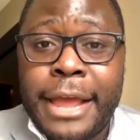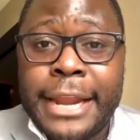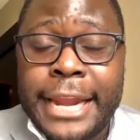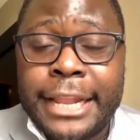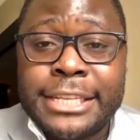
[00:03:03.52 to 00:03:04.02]

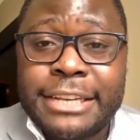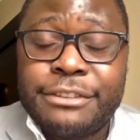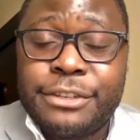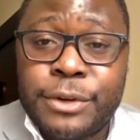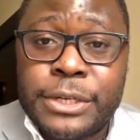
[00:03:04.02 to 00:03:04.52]
and analyze
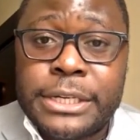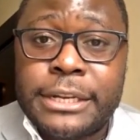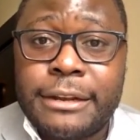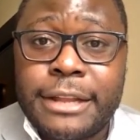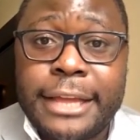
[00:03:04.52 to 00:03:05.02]
every single
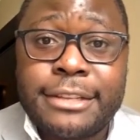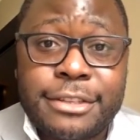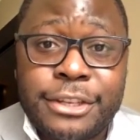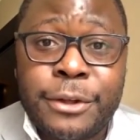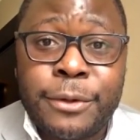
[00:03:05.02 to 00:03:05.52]
I
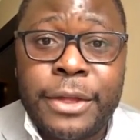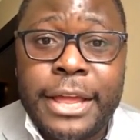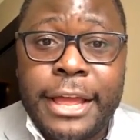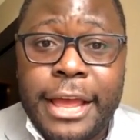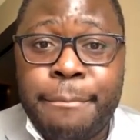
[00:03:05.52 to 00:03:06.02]
C O
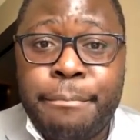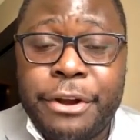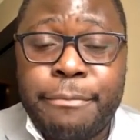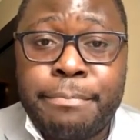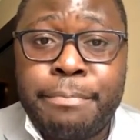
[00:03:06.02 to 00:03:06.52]
and put
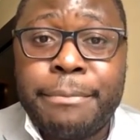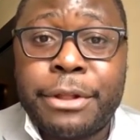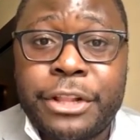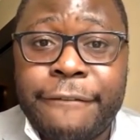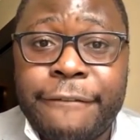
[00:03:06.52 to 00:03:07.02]
it
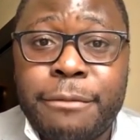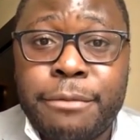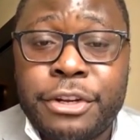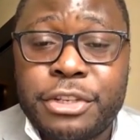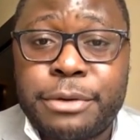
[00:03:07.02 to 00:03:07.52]
publicly
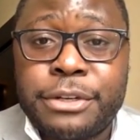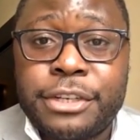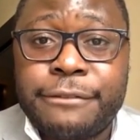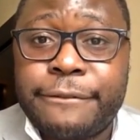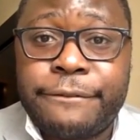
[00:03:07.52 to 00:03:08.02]
available on the
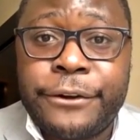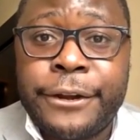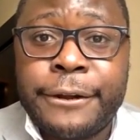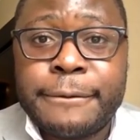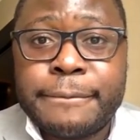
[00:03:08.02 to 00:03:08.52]
spreadsheet for free.